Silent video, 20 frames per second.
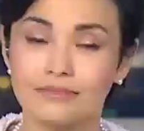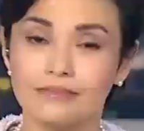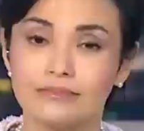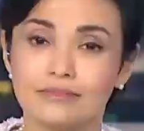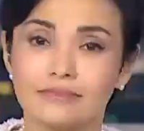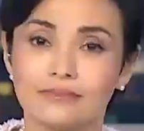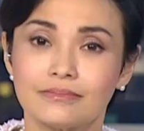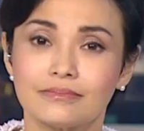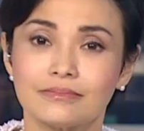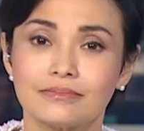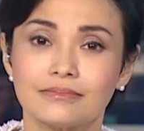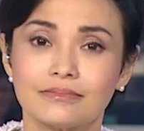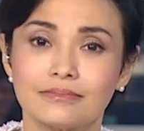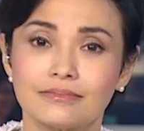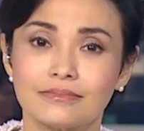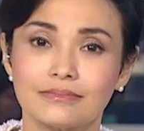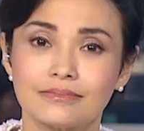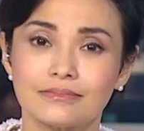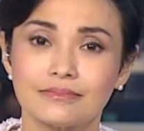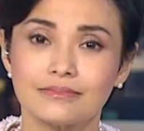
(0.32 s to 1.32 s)

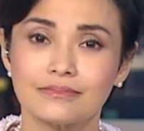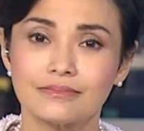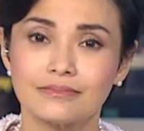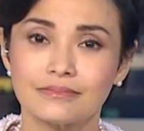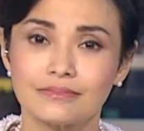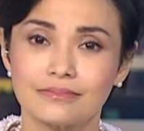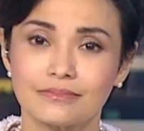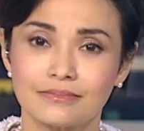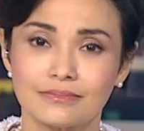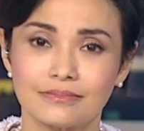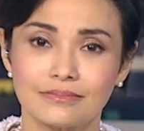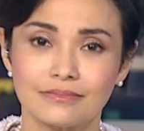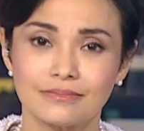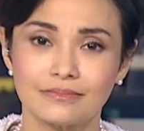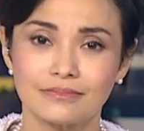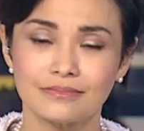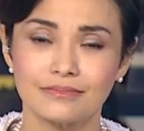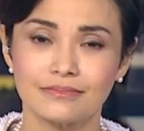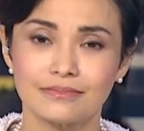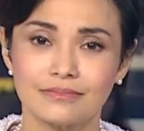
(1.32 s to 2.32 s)

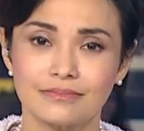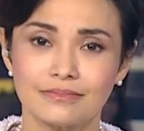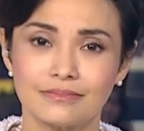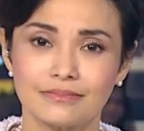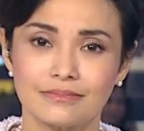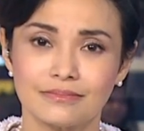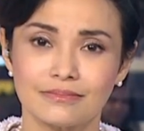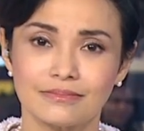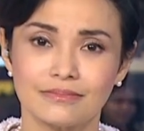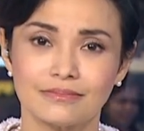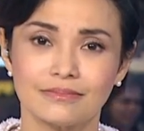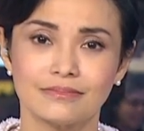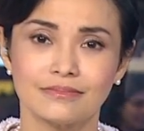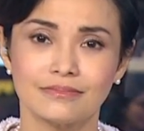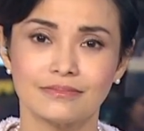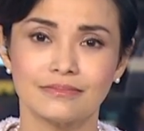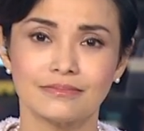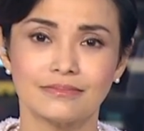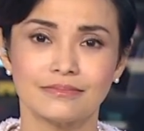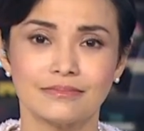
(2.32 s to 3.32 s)

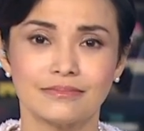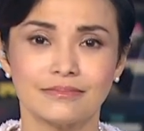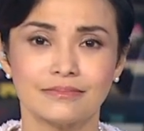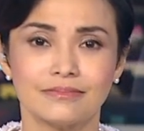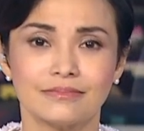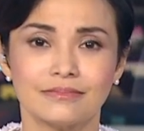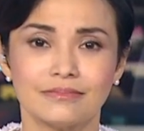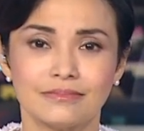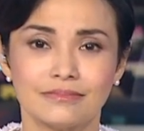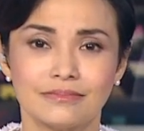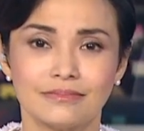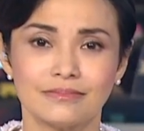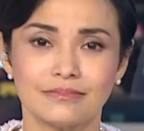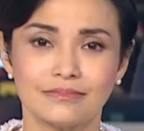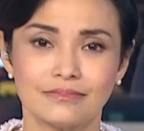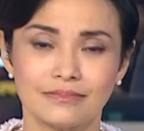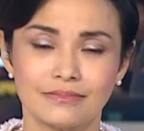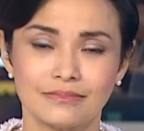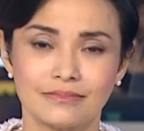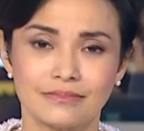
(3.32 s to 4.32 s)

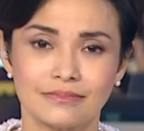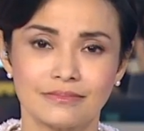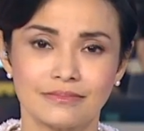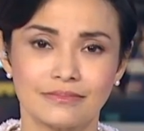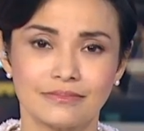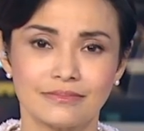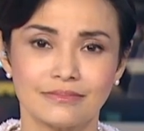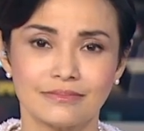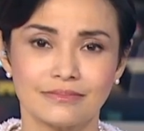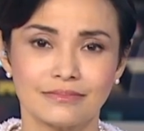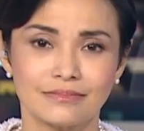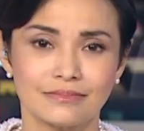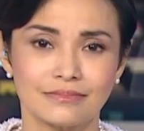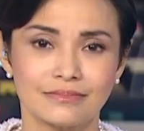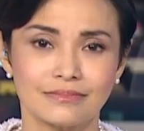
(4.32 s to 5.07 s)
(silent)